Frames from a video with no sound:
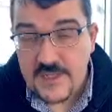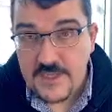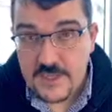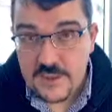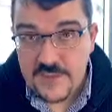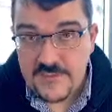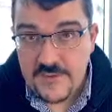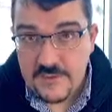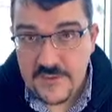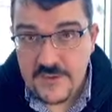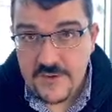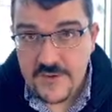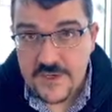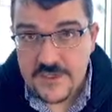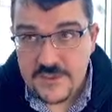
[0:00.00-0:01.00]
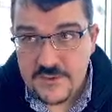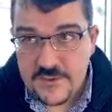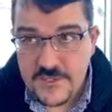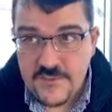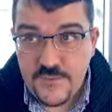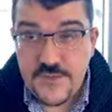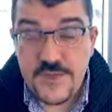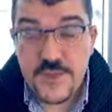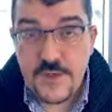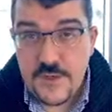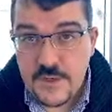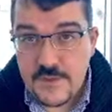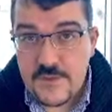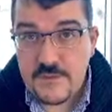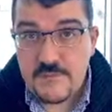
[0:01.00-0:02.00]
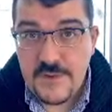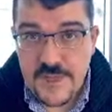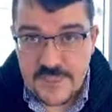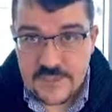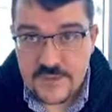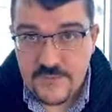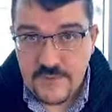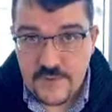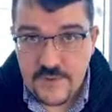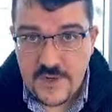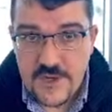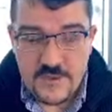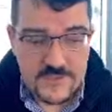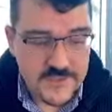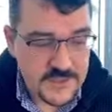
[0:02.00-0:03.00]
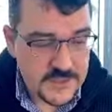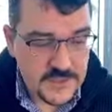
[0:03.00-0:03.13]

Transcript: do familiarize yourself with the new mask requirements.